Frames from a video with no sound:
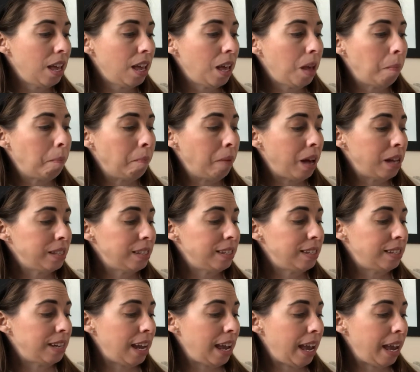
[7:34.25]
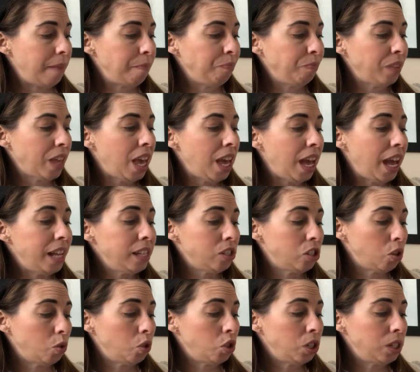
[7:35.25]
must stay. And
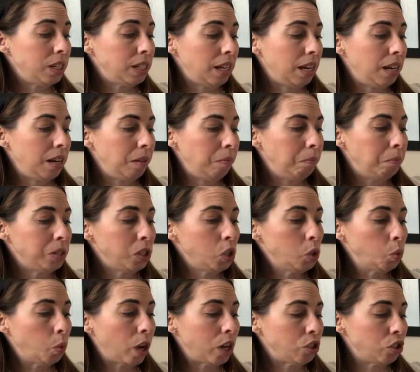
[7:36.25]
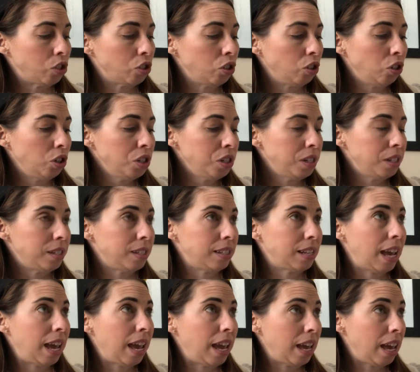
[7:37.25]
so she did. Mrs. Rogers learned to
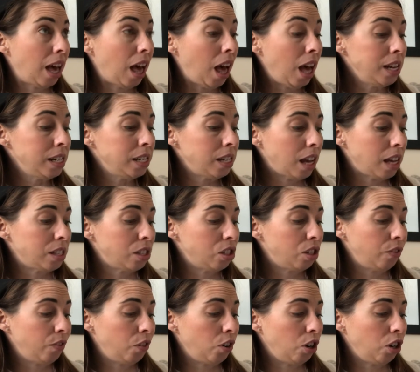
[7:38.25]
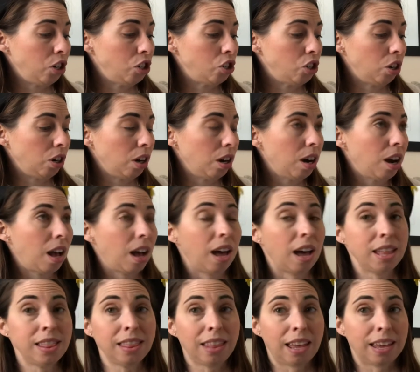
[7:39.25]
say, undust the furniture,
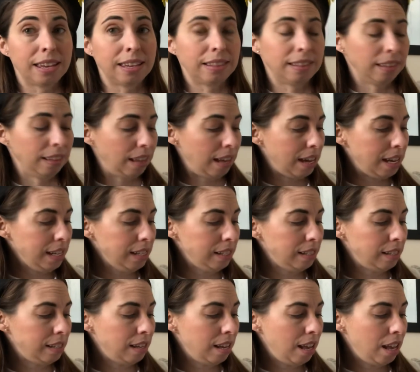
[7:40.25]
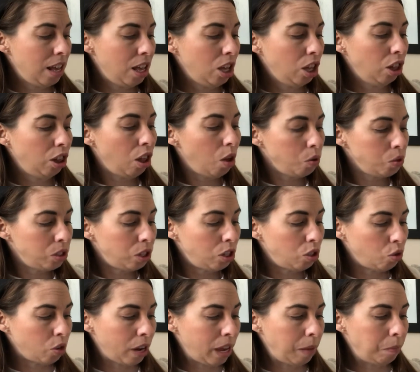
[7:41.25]
unlight the lights, close the
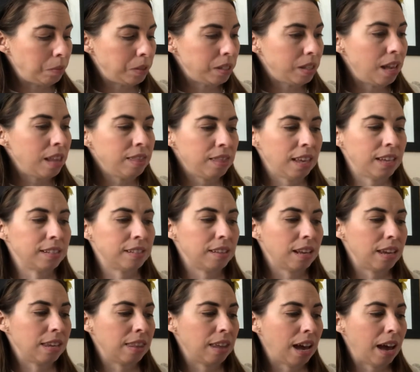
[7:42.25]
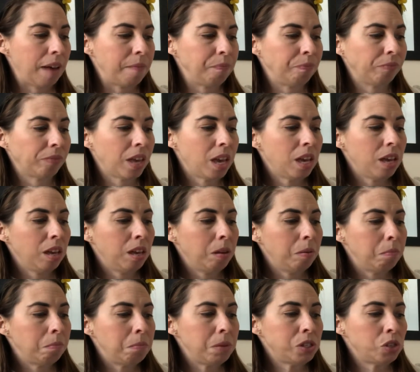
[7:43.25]
drapes, and things like that.
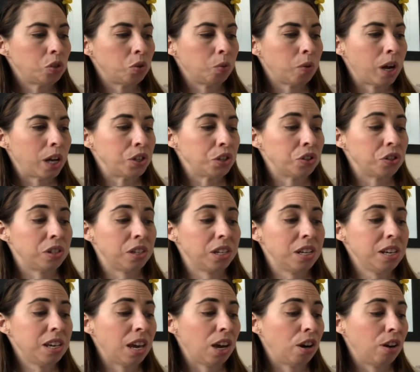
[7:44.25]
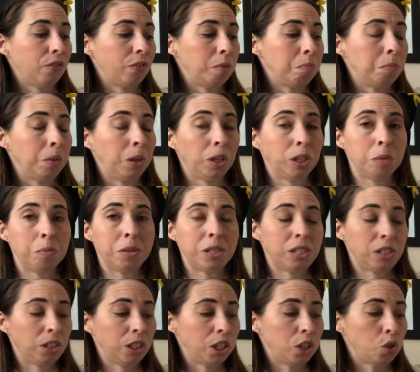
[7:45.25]
Mr. Rogers didn't care if Amelia
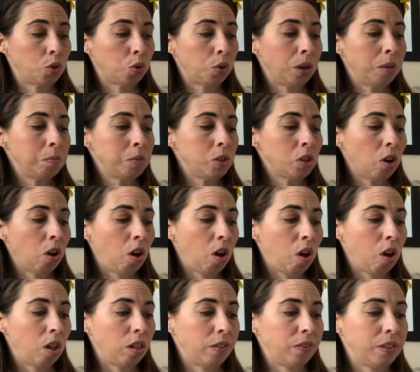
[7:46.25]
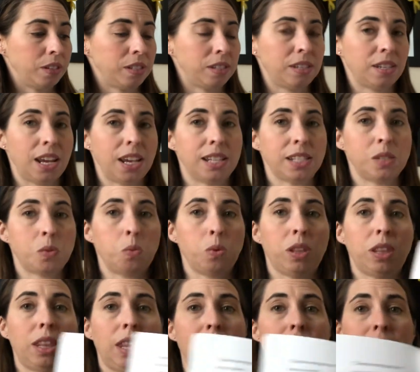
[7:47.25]
Bedelia trimmed all of his steaks
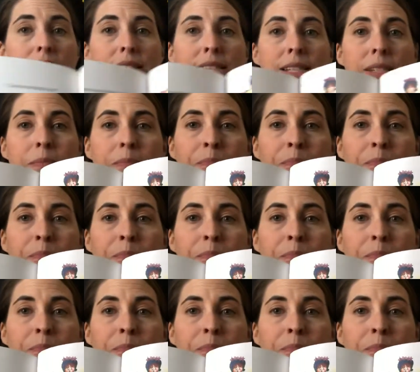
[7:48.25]
with lace.